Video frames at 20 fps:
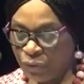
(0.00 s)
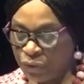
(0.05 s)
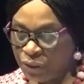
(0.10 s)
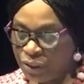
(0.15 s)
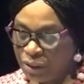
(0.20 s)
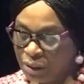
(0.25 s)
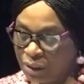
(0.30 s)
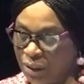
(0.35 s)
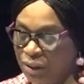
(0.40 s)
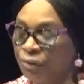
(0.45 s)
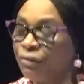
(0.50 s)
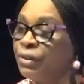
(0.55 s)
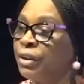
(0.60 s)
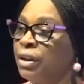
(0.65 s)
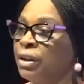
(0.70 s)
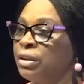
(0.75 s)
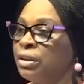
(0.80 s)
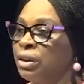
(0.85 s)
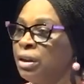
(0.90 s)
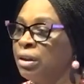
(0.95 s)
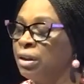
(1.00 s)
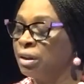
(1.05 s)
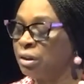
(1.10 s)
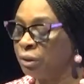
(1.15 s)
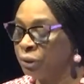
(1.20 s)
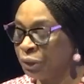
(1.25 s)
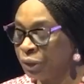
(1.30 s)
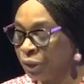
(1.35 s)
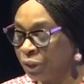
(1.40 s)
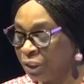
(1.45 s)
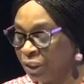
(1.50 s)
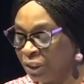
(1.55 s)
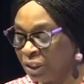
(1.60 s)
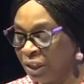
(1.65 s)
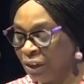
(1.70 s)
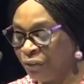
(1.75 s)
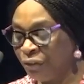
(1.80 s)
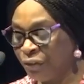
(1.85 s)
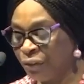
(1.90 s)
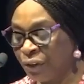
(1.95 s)
fostered financial inclusion in
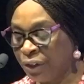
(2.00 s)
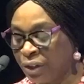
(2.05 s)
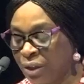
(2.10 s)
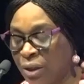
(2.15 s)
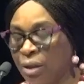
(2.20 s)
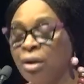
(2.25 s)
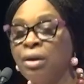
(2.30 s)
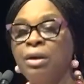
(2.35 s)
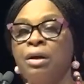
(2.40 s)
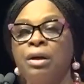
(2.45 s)
Africa,